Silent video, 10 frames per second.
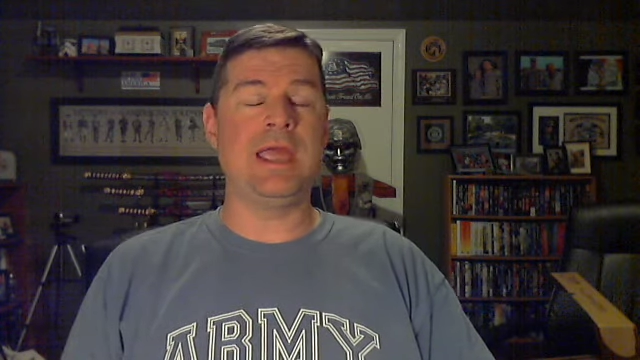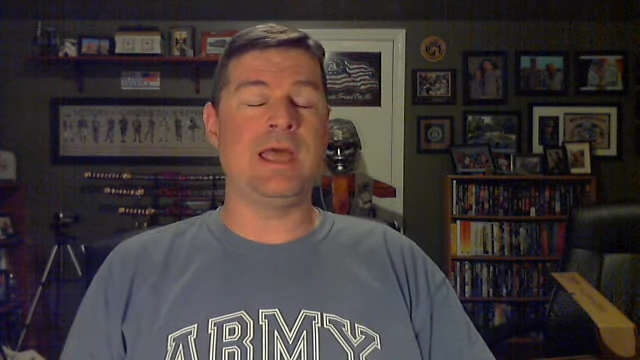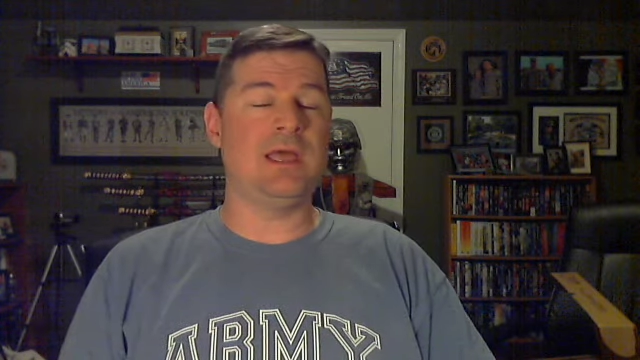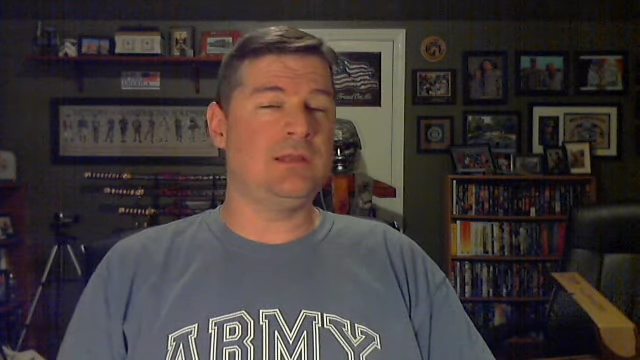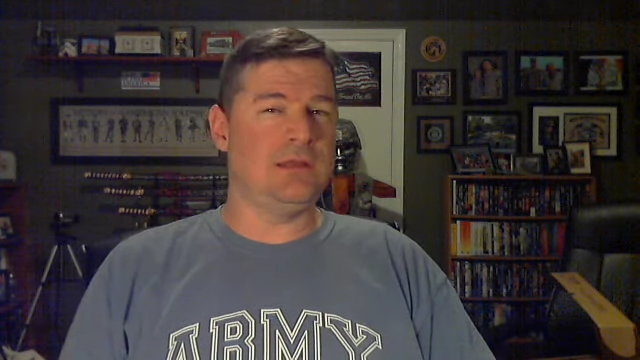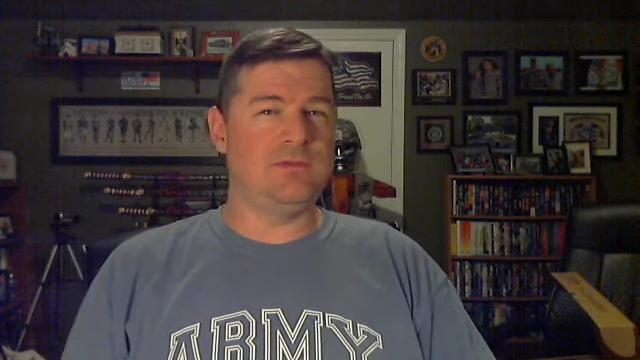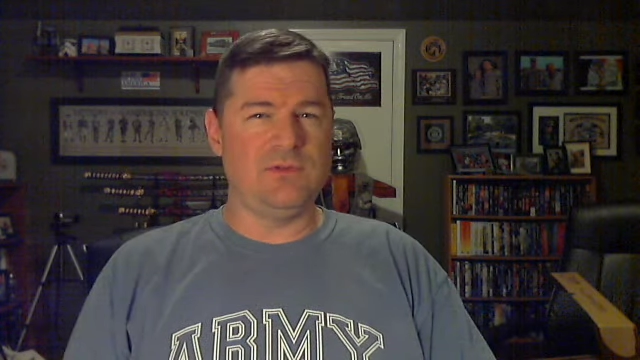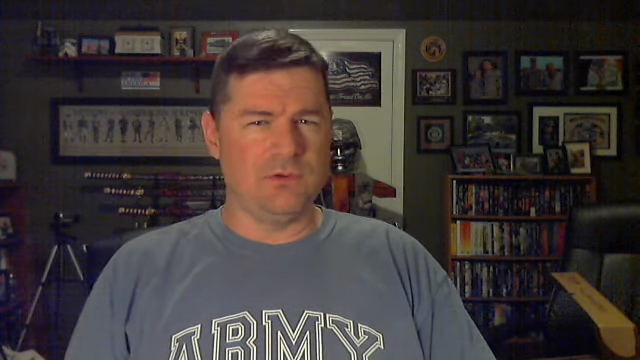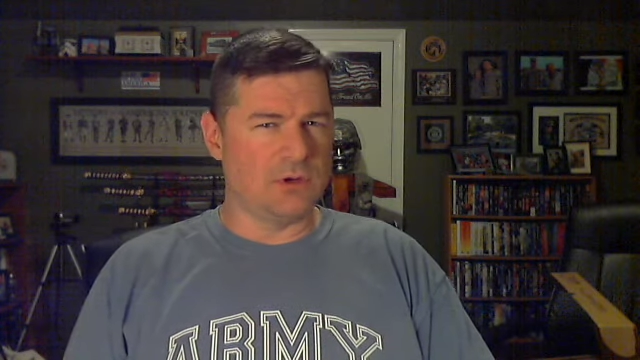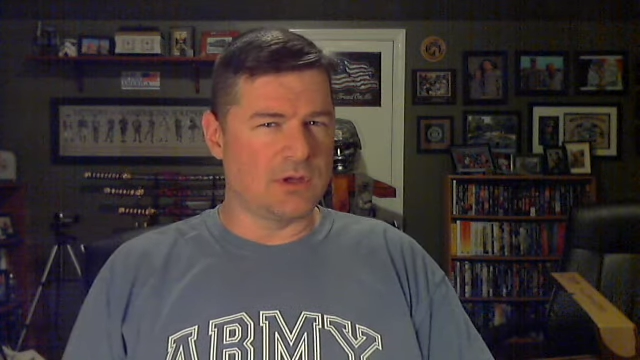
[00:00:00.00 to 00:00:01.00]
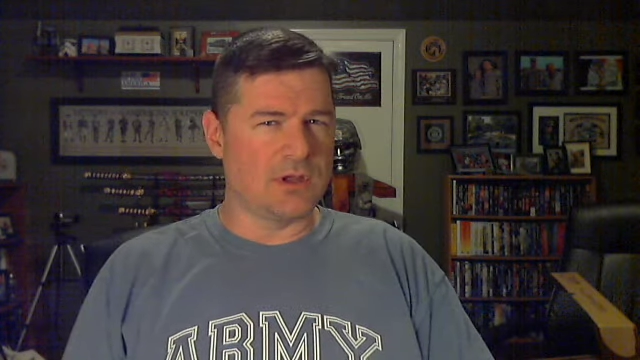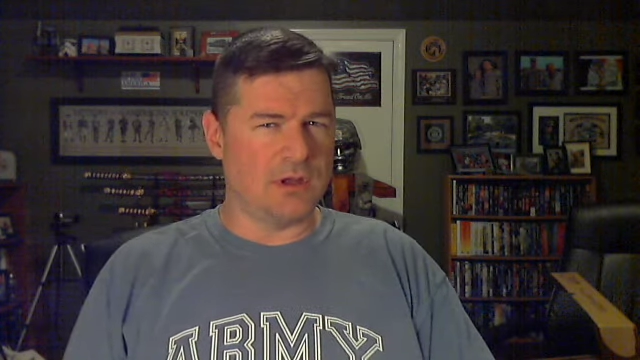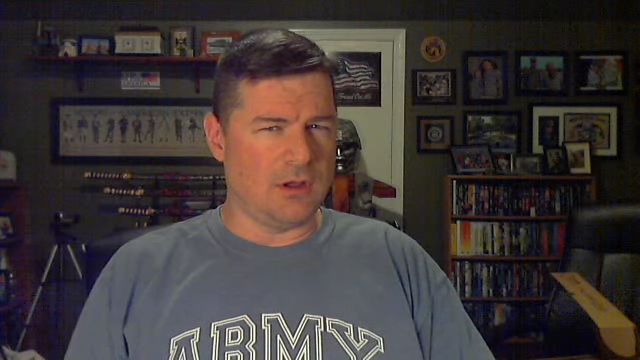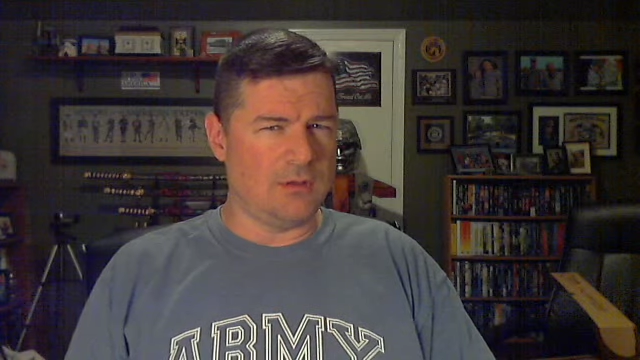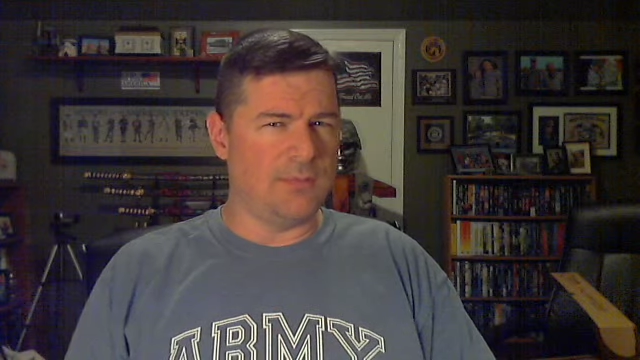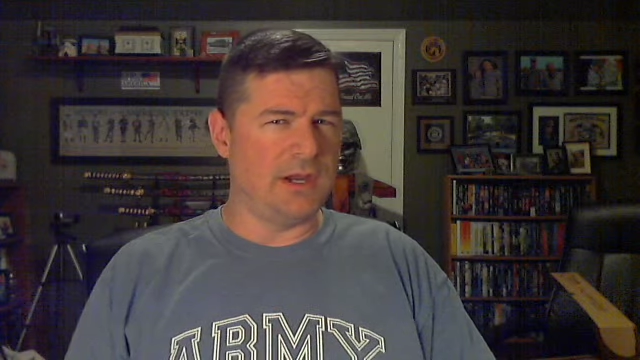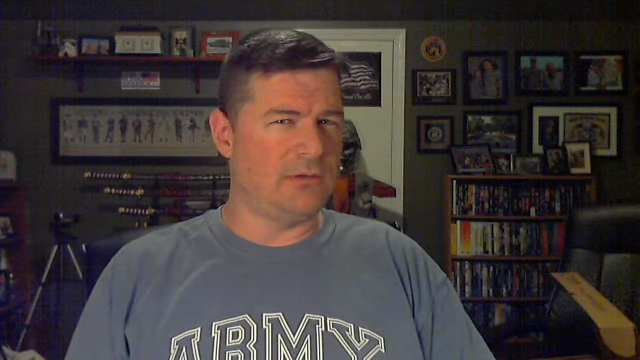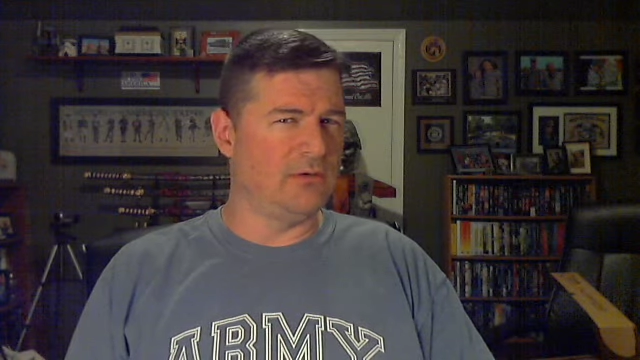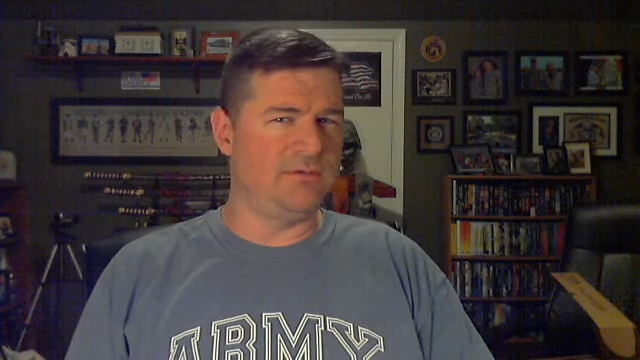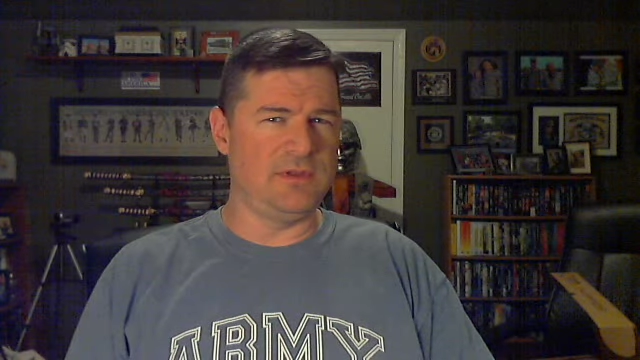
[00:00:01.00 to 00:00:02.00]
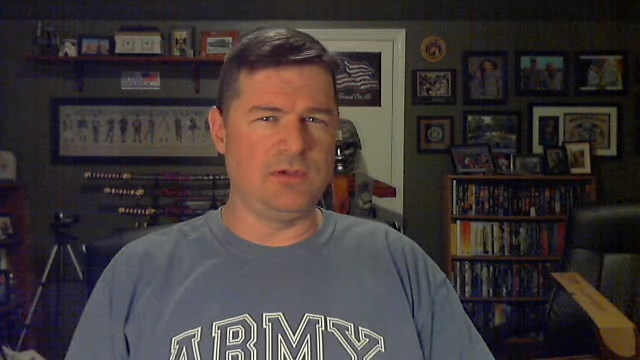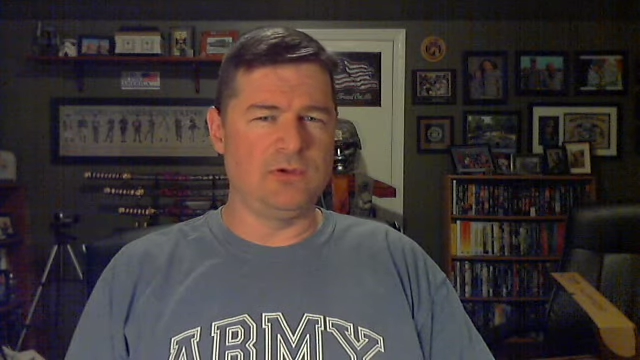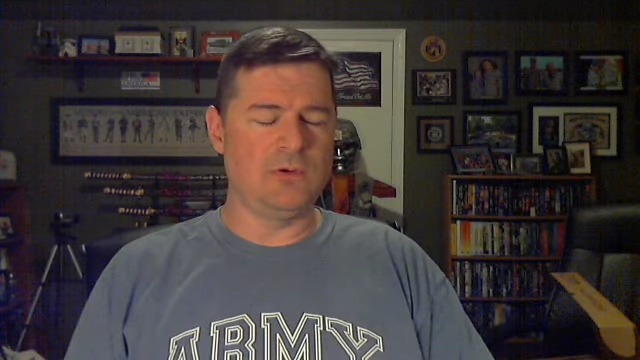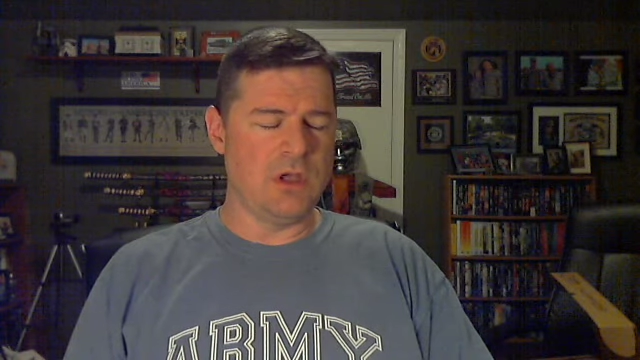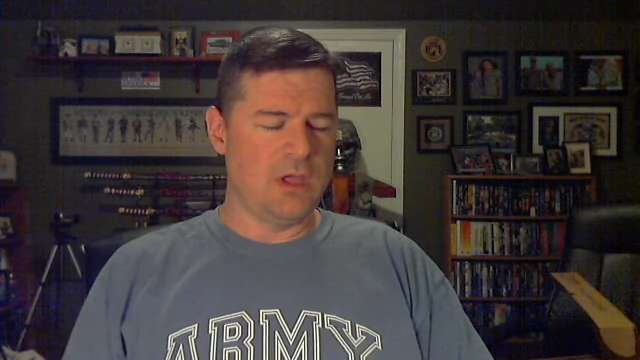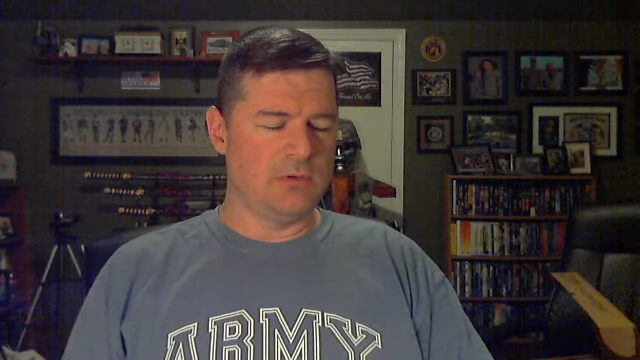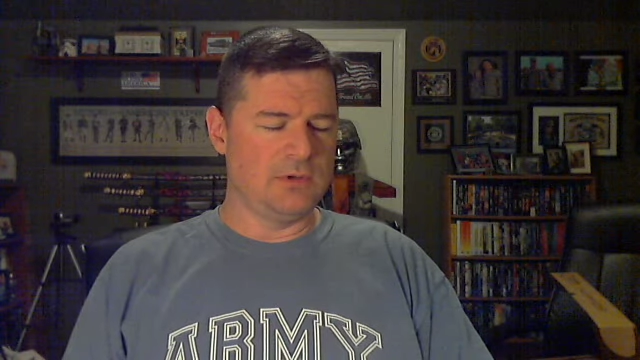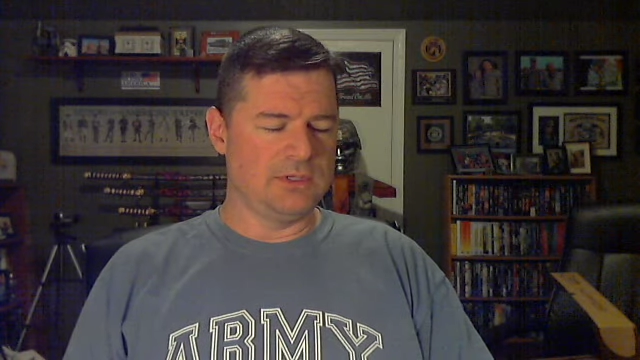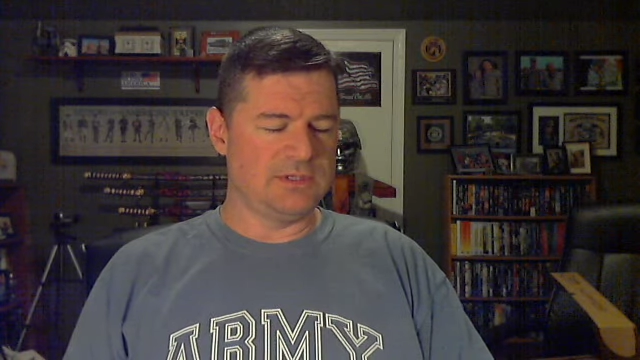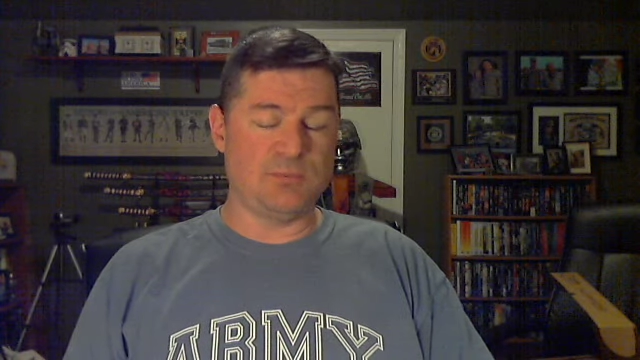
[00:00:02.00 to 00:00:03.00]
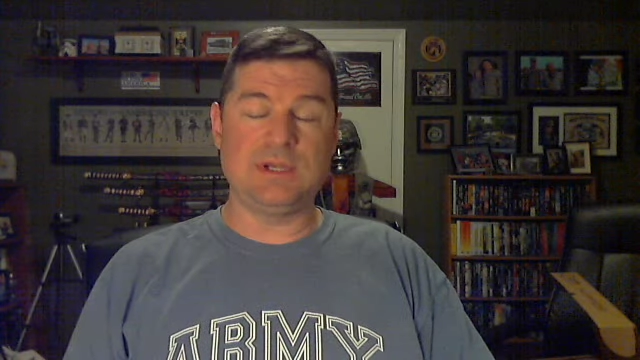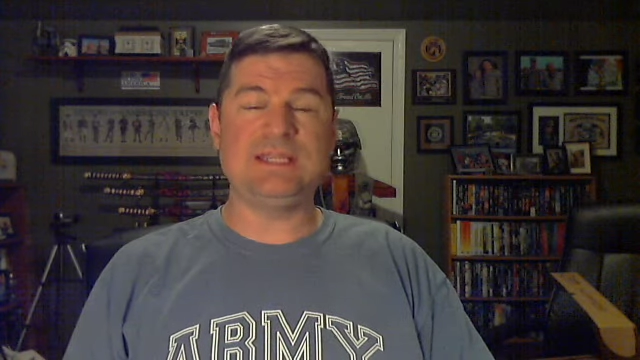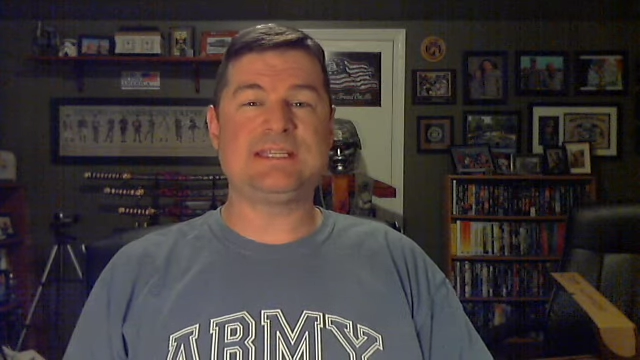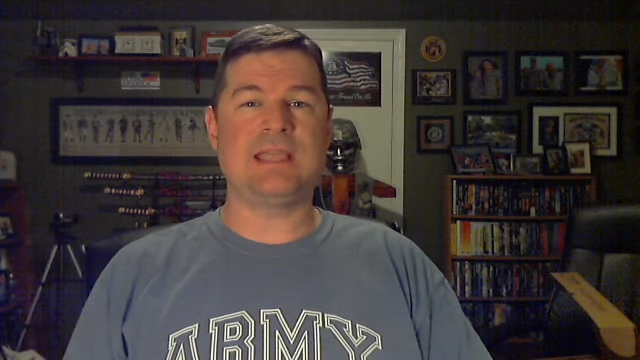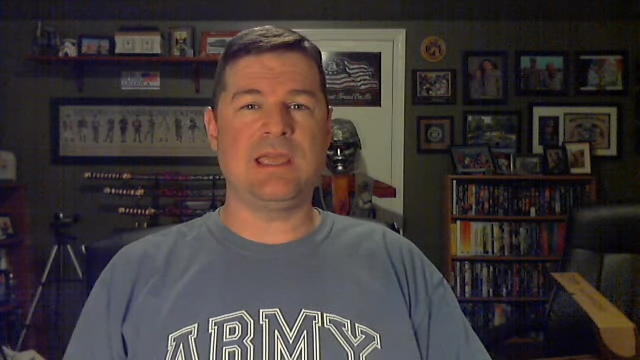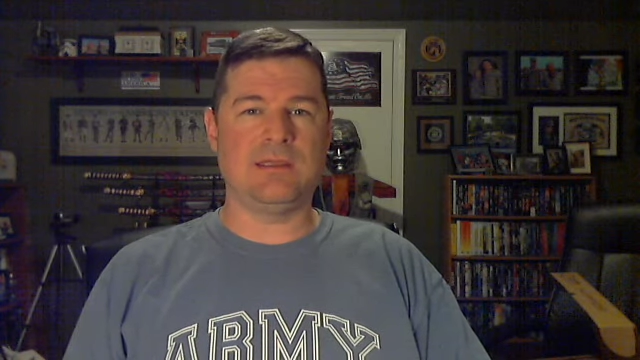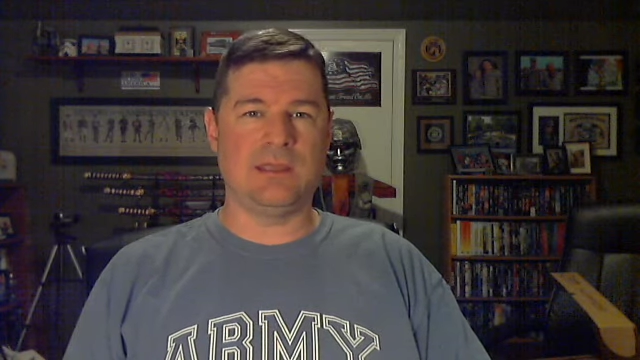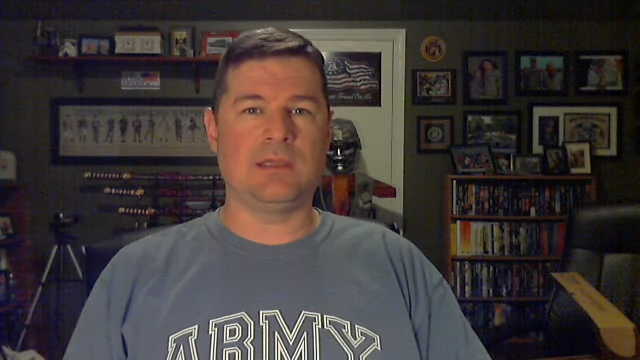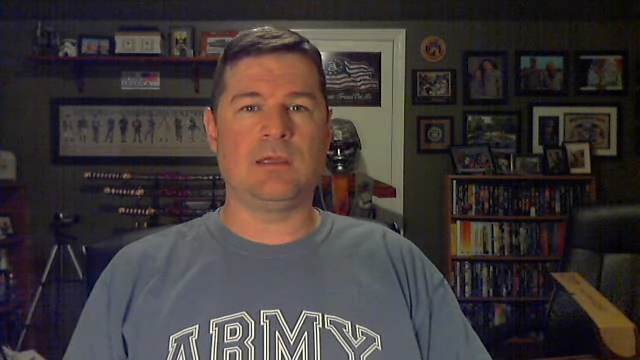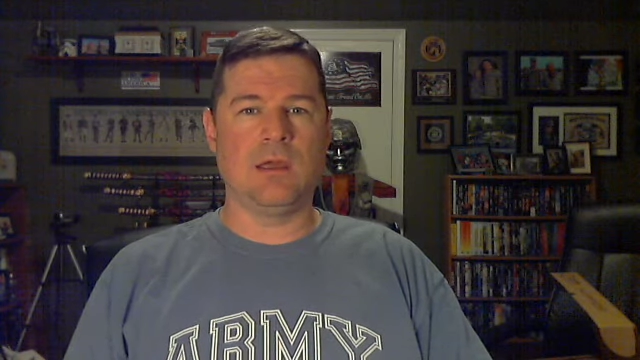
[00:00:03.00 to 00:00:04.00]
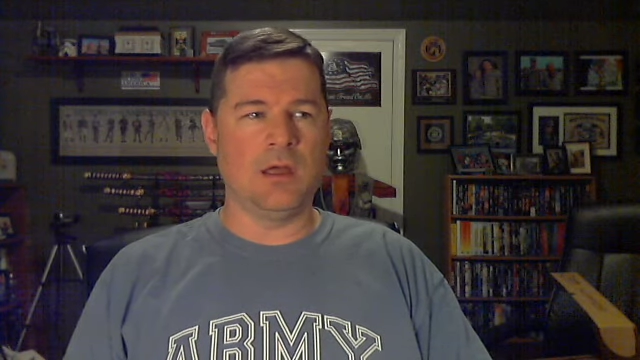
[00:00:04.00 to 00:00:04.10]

And if you recall, my review was pretty scathing.